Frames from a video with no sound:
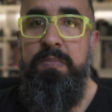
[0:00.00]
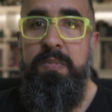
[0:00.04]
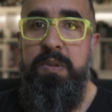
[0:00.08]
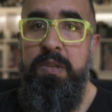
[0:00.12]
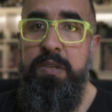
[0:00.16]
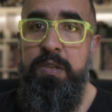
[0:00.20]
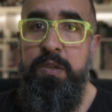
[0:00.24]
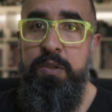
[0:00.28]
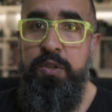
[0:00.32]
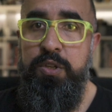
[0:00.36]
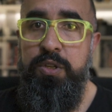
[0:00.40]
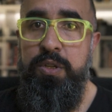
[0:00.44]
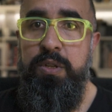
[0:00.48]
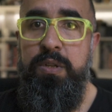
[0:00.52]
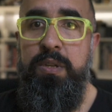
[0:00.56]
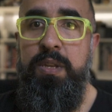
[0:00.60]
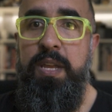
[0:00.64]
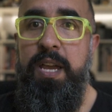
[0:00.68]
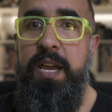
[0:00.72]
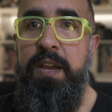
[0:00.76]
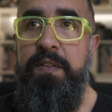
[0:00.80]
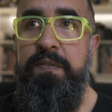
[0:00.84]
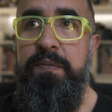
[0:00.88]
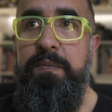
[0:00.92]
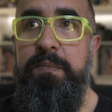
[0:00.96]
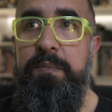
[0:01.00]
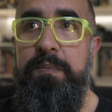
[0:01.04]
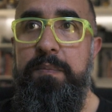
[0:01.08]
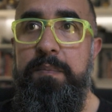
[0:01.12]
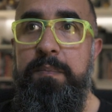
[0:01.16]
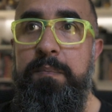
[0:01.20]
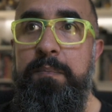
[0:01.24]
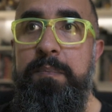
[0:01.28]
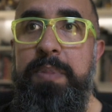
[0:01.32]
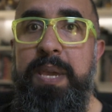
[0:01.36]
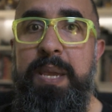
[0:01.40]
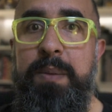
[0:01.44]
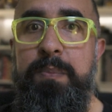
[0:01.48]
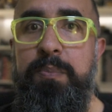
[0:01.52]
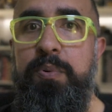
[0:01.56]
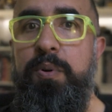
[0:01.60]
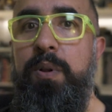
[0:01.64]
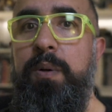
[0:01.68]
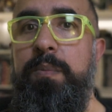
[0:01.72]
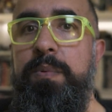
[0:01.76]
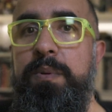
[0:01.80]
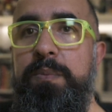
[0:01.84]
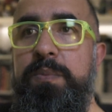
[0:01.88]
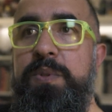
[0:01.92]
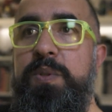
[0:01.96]
you shouldn't have big
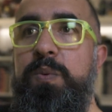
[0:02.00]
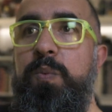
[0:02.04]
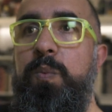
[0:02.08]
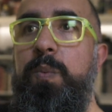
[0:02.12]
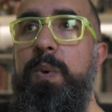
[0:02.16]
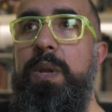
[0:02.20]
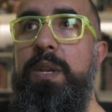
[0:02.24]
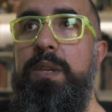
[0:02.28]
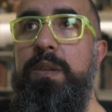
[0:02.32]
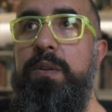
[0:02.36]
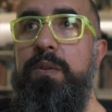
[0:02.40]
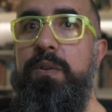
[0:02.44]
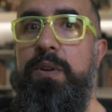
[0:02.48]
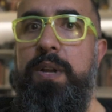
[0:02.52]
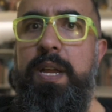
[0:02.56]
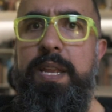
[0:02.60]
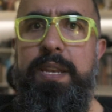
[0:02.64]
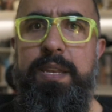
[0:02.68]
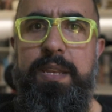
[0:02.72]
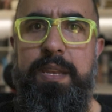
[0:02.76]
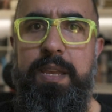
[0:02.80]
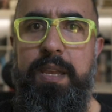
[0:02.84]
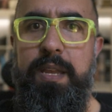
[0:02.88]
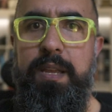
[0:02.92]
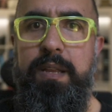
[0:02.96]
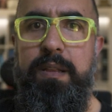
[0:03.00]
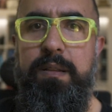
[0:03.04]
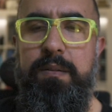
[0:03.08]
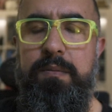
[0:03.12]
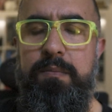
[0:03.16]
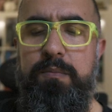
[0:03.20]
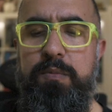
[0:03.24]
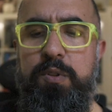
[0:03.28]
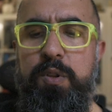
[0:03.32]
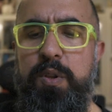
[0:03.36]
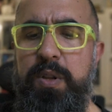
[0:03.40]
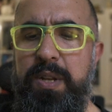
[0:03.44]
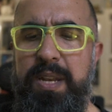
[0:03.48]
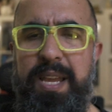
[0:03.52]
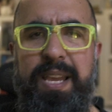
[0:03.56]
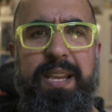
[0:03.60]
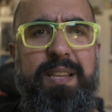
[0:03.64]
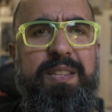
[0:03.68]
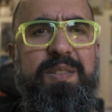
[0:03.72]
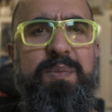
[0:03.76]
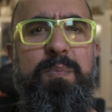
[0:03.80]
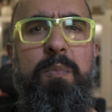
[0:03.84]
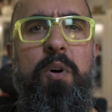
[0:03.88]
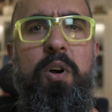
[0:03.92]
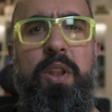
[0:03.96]
problems when you're editing, doing like
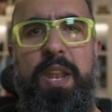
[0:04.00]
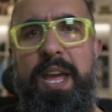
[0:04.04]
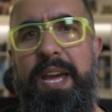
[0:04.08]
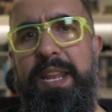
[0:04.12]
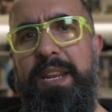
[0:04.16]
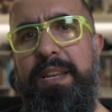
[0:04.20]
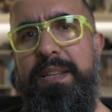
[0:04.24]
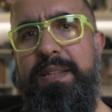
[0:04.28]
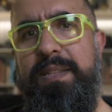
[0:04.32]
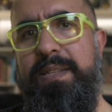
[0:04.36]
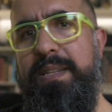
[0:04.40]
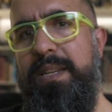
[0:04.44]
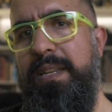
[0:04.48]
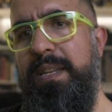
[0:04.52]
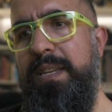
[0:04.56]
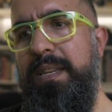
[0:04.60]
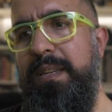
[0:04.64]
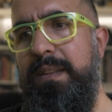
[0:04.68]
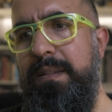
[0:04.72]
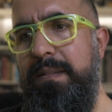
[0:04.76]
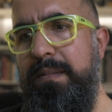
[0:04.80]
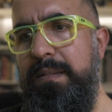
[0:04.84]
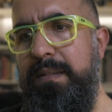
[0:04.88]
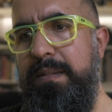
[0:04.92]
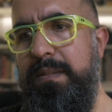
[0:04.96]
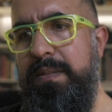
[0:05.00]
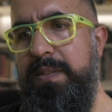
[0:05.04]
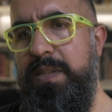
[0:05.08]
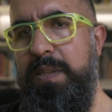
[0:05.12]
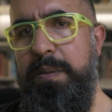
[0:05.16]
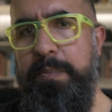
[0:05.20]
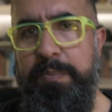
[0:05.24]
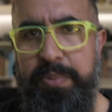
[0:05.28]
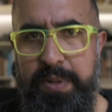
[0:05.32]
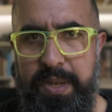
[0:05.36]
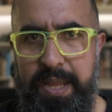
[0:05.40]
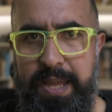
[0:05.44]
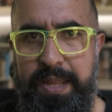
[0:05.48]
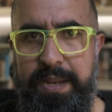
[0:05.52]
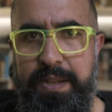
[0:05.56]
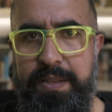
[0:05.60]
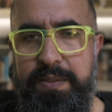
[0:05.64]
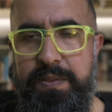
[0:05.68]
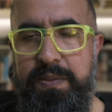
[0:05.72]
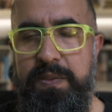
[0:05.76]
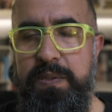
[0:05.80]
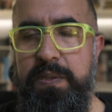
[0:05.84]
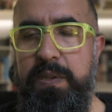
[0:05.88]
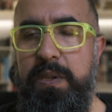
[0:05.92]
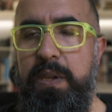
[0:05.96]
small edits and simple
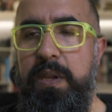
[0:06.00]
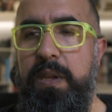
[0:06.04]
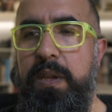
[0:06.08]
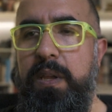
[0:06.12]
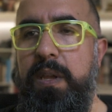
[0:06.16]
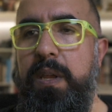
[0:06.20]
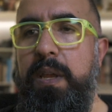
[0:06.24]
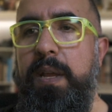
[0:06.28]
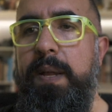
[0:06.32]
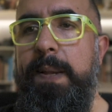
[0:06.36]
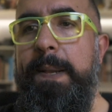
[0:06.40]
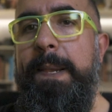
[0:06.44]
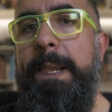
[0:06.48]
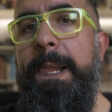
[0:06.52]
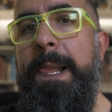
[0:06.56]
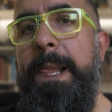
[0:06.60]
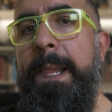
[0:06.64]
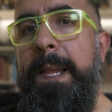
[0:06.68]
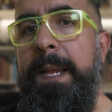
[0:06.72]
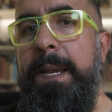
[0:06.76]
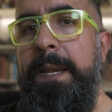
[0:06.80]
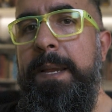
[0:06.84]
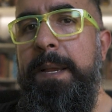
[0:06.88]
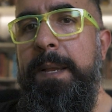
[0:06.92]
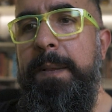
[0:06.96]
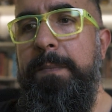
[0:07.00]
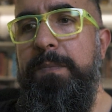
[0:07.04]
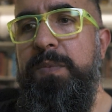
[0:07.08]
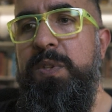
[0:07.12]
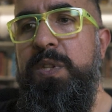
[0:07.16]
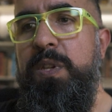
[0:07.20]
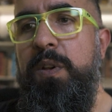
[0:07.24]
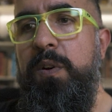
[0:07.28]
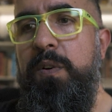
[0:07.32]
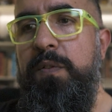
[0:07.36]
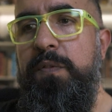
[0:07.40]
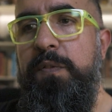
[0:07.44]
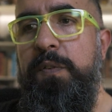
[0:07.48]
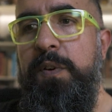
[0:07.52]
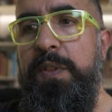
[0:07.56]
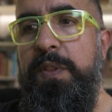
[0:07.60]
edits. So for